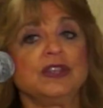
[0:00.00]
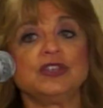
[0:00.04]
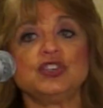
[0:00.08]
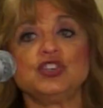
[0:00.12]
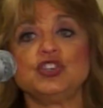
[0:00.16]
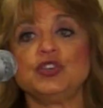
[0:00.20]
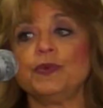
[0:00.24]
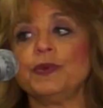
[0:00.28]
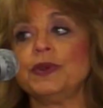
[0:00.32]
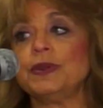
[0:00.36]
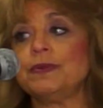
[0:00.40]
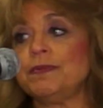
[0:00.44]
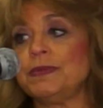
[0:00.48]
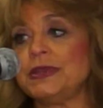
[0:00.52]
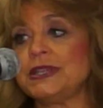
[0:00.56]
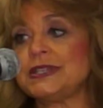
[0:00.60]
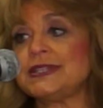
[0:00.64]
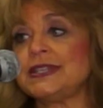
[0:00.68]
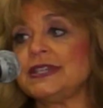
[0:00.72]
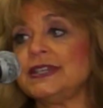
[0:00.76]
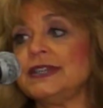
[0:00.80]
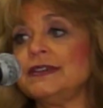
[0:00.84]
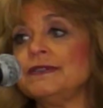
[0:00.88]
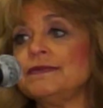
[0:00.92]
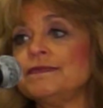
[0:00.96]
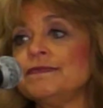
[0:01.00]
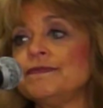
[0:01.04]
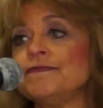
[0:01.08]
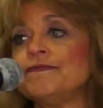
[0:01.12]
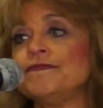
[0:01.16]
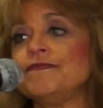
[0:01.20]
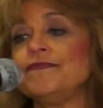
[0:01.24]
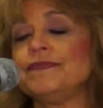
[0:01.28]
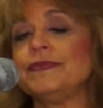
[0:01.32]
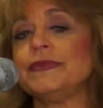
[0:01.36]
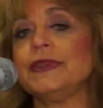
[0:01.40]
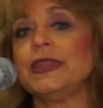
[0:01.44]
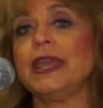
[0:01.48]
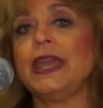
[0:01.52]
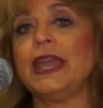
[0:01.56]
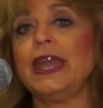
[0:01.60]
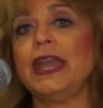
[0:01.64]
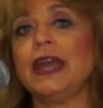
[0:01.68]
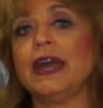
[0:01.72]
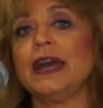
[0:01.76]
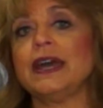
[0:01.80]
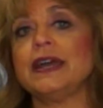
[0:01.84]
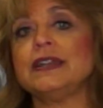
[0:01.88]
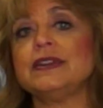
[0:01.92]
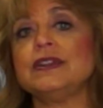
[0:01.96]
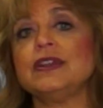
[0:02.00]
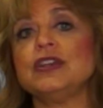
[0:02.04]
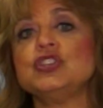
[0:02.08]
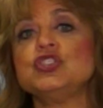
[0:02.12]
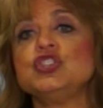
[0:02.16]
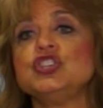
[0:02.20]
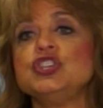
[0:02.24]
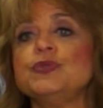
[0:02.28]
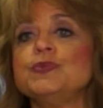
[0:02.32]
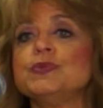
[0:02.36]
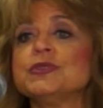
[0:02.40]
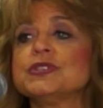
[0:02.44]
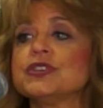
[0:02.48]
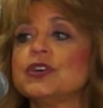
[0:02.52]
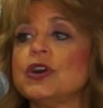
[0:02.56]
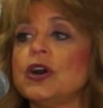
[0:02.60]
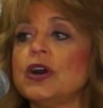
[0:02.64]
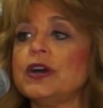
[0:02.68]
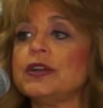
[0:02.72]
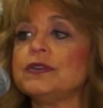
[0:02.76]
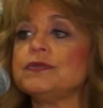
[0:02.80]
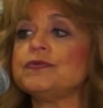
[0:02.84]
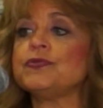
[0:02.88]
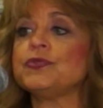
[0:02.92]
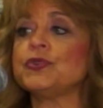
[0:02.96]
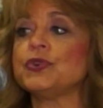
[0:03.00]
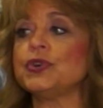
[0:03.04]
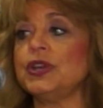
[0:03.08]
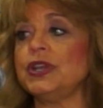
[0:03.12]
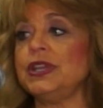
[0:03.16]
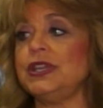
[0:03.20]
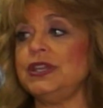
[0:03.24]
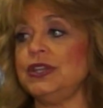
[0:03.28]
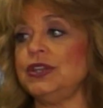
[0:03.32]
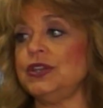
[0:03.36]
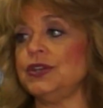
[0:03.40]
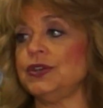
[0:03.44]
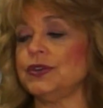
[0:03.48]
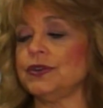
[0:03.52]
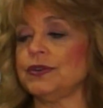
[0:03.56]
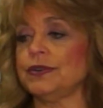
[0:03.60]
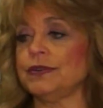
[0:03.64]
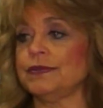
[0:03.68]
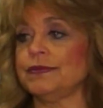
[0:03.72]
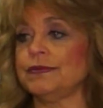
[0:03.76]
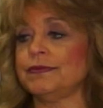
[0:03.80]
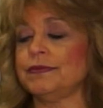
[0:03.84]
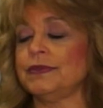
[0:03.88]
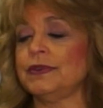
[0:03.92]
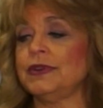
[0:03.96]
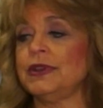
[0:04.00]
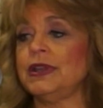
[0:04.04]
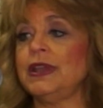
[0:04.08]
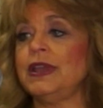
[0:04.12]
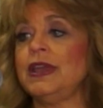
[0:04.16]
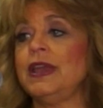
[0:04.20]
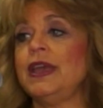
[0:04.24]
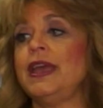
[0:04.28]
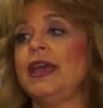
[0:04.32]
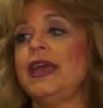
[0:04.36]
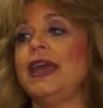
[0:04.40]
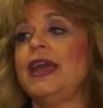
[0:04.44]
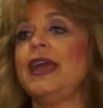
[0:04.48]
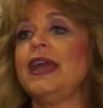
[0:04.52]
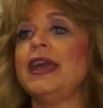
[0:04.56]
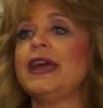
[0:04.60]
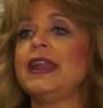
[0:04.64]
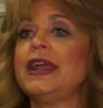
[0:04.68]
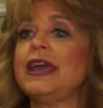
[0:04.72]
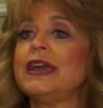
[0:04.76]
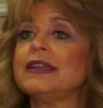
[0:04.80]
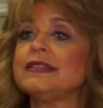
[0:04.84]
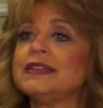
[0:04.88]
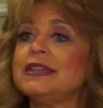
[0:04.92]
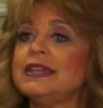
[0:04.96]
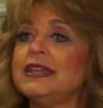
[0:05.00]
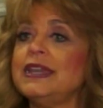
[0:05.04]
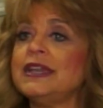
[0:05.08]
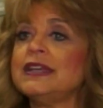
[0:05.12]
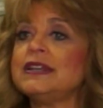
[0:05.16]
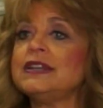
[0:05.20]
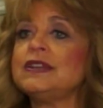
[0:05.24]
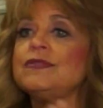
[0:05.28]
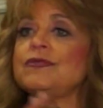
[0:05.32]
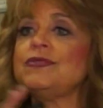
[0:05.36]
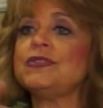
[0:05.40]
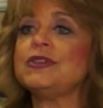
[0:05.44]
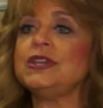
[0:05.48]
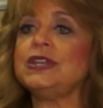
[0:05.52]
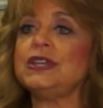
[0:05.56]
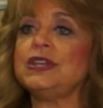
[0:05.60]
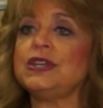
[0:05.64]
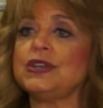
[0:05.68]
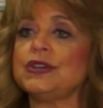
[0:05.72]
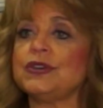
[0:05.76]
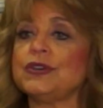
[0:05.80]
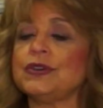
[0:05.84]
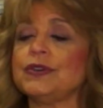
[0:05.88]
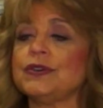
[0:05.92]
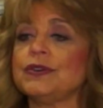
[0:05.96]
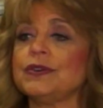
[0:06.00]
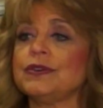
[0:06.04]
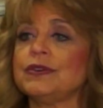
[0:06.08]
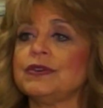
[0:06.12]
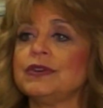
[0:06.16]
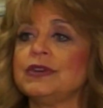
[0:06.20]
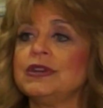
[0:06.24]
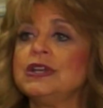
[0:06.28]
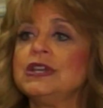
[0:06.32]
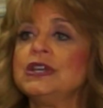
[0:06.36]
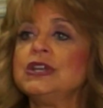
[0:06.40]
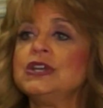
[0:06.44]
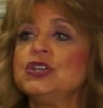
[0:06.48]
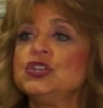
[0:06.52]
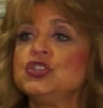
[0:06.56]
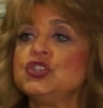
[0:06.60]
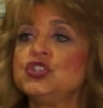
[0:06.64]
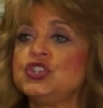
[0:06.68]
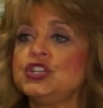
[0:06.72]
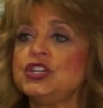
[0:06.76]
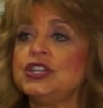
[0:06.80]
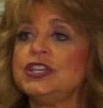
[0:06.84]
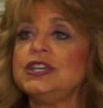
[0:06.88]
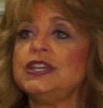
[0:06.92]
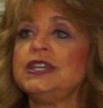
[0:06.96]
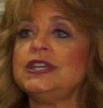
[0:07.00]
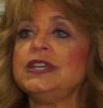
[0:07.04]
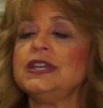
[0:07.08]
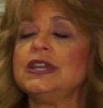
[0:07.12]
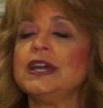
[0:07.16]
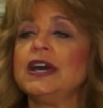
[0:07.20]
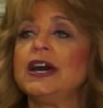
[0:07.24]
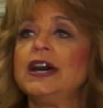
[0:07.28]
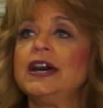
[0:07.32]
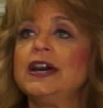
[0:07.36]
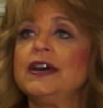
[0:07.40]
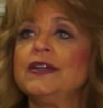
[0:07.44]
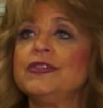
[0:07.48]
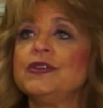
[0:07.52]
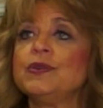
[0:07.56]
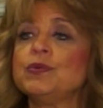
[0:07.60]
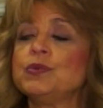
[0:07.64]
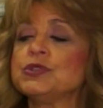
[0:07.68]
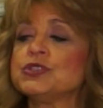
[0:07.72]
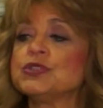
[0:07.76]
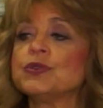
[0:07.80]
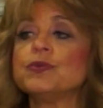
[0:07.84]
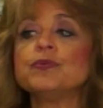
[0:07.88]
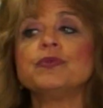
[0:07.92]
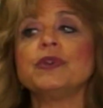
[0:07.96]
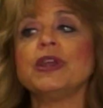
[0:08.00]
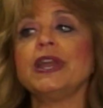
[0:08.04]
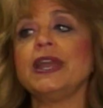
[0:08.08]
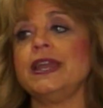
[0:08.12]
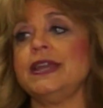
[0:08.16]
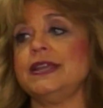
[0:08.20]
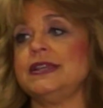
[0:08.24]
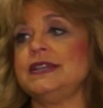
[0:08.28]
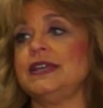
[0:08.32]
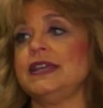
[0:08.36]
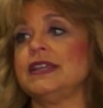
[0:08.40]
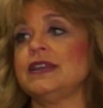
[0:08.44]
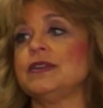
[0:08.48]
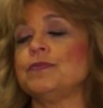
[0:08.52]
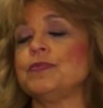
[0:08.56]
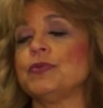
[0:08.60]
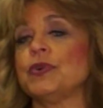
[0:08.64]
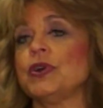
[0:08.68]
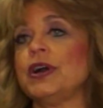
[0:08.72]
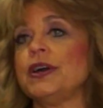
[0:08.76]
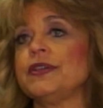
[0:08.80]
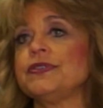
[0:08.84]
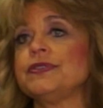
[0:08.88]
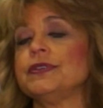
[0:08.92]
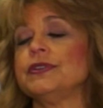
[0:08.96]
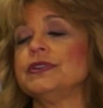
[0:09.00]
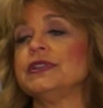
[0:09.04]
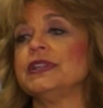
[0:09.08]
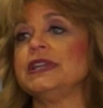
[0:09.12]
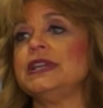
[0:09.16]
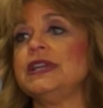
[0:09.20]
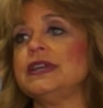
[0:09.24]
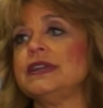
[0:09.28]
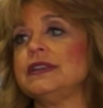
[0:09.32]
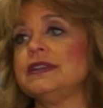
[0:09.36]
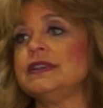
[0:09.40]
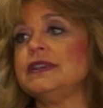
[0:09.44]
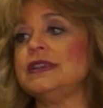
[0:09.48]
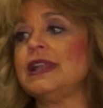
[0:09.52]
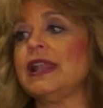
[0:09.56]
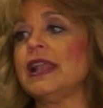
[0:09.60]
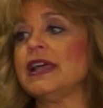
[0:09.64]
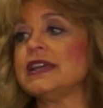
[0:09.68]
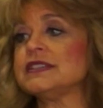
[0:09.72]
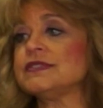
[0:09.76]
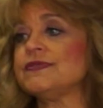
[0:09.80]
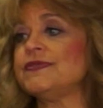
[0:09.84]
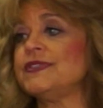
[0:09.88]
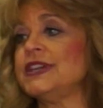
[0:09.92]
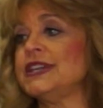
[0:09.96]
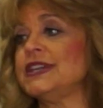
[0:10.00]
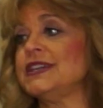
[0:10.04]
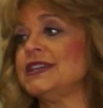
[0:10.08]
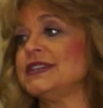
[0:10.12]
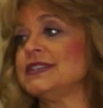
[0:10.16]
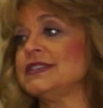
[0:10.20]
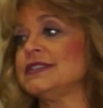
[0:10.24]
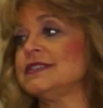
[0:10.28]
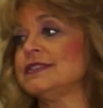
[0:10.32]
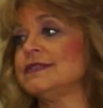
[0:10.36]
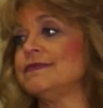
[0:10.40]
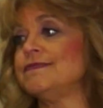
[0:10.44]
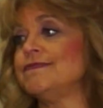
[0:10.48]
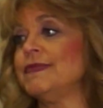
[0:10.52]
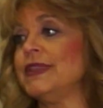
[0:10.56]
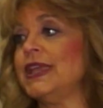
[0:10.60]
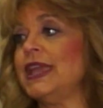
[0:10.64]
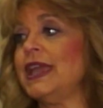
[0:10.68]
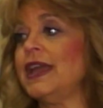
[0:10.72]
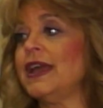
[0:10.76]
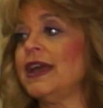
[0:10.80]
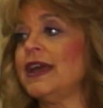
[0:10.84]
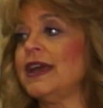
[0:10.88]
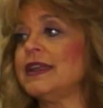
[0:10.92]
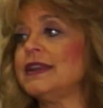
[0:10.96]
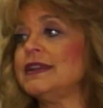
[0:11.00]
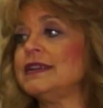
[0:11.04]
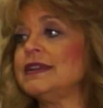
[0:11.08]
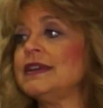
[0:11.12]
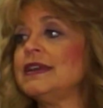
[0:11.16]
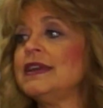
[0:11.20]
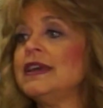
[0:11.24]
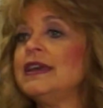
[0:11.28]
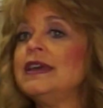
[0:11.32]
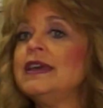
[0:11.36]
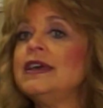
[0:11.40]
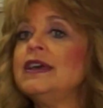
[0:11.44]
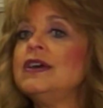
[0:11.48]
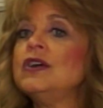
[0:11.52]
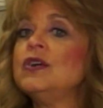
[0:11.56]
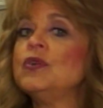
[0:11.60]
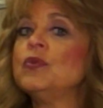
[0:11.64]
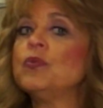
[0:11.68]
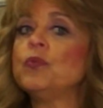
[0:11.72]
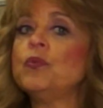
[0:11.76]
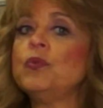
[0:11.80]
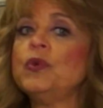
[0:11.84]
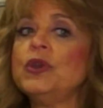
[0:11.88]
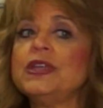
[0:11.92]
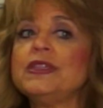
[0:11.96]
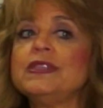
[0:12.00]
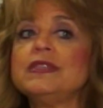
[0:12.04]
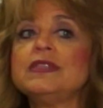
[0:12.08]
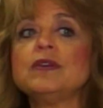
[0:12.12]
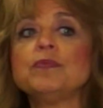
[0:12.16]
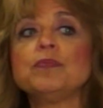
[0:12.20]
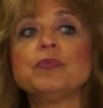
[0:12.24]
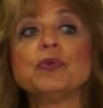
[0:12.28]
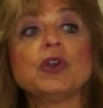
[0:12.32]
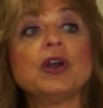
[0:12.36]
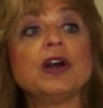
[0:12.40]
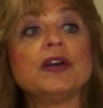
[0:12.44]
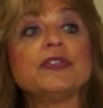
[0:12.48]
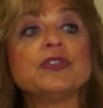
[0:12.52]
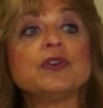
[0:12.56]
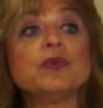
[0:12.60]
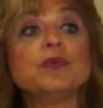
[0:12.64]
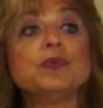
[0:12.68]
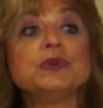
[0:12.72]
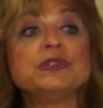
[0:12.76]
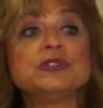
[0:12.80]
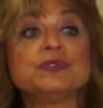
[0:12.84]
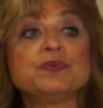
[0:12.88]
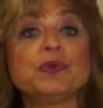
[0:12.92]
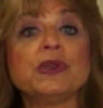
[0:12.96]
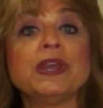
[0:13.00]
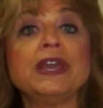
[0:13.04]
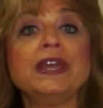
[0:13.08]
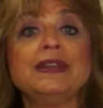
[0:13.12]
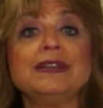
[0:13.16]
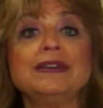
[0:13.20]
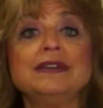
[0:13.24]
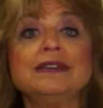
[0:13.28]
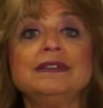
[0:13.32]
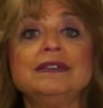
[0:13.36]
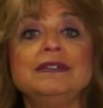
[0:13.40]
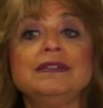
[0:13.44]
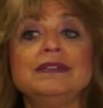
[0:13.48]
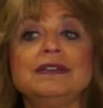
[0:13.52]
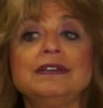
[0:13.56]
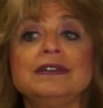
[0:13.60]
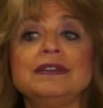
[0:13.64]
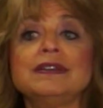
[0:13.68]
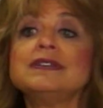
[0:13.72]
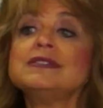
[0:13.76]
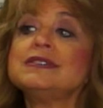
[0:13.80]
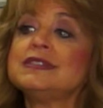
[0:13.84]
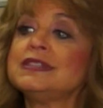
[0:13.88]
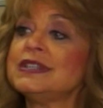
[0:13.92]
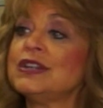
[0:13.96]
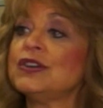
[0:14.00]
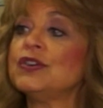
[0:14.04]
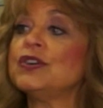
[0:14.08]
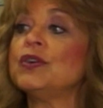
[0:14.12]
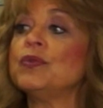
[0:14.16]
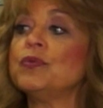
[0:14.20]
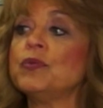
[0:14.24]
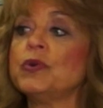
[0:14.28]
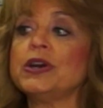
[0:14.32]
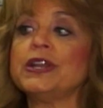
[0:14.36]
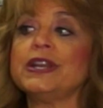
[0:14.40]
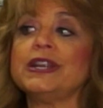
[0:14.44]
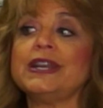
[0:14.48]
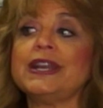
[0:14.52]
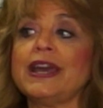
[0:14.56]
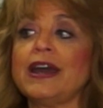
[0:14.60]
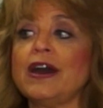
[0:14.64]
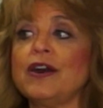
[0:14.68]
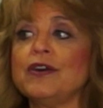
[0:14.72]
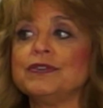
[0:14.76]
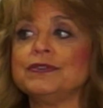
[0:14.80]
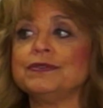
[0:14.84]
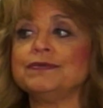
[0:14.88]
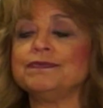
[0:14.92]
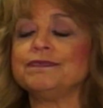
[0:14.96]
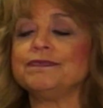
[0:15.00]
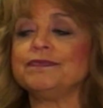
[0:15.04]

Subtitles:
she went missing, and she was gone for a year. And at the end of the year, there was a raid in a brothel in Las Vegas. And when the brothel was raided, Sarah wanted out.